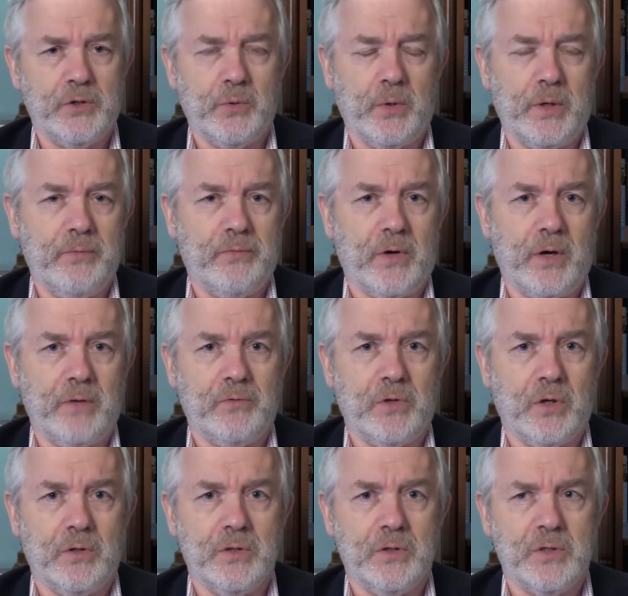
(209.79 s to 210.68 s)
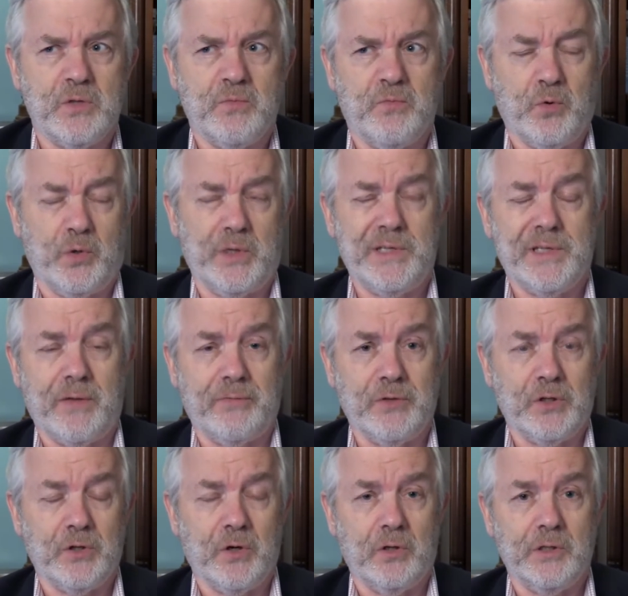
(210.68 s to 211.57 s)
twenty-five dollars,
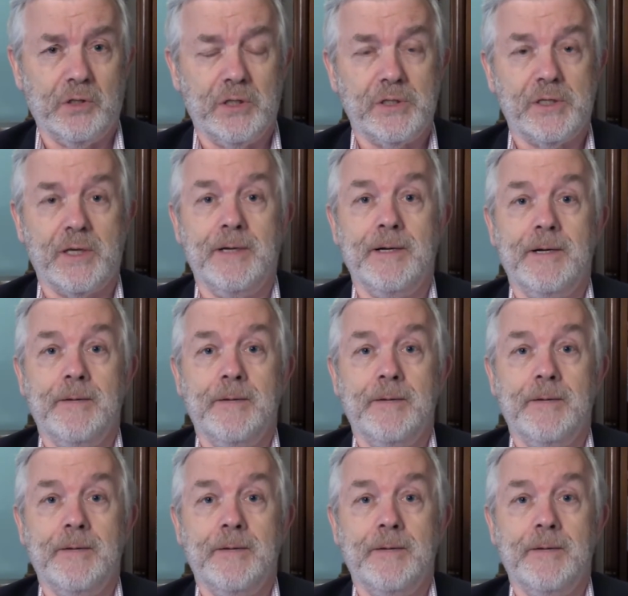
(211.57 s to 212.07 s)
forty-seven dollars,